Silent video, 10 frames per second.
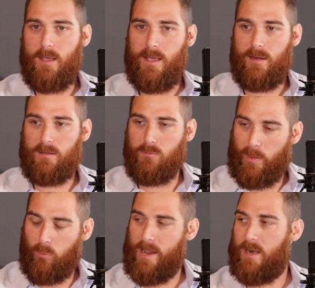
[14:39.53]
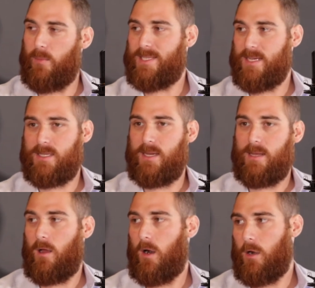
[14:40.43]
And we ran it, we tested it
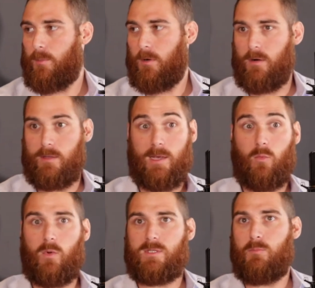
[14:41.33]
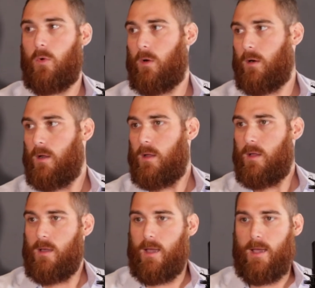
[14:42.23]
in the harbor and like once more.
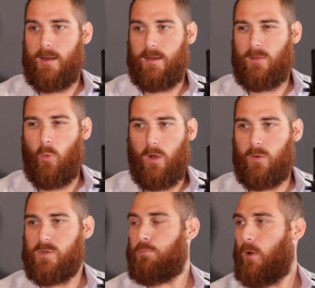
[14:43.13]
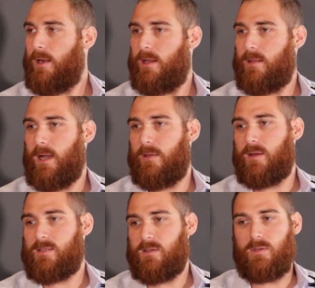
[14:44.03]
And the water was briny, and the guy
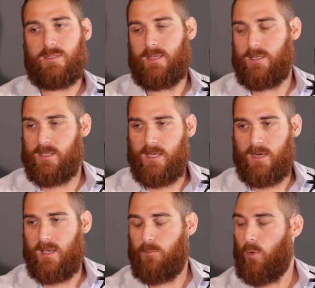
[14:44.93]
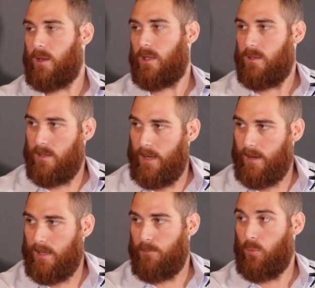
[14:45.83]
that installed it said, you just got to keep running it. You
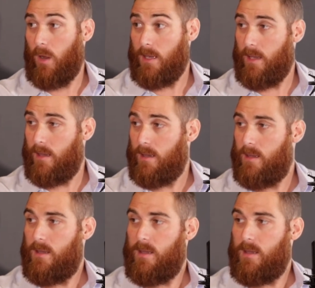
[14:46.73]
got to keep running it.